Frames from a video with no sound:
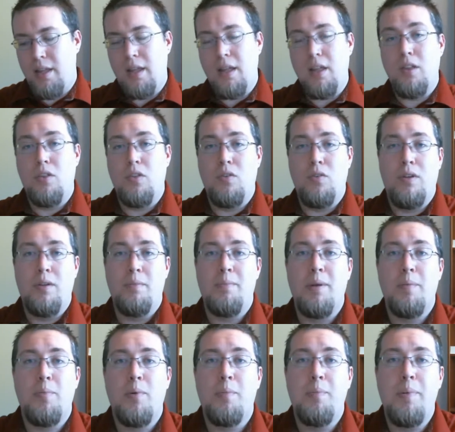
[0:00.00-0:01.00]
You can
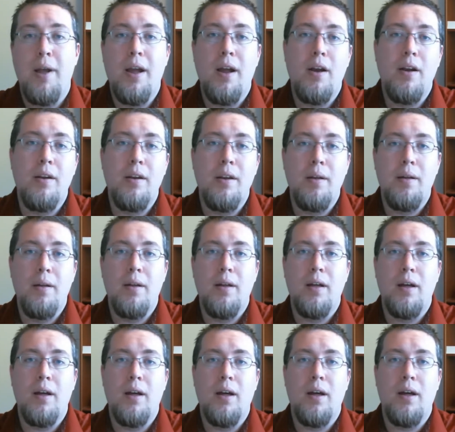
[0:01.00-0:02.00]
be prepared
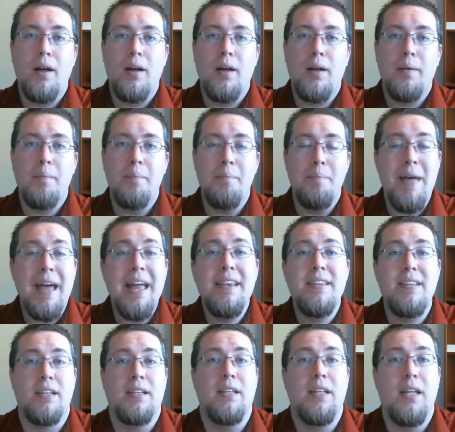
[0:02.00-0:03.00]

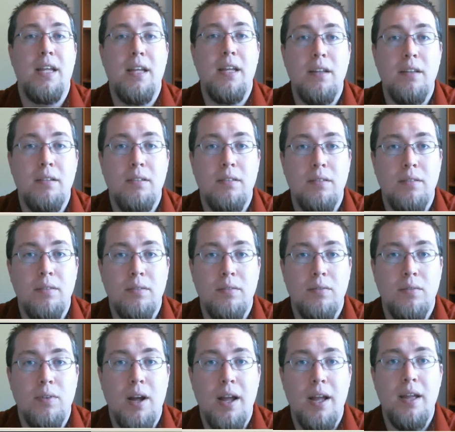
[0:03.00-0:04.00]
mentally,
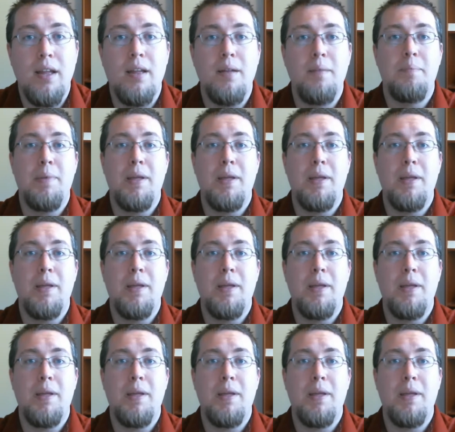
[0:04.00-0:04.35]
right?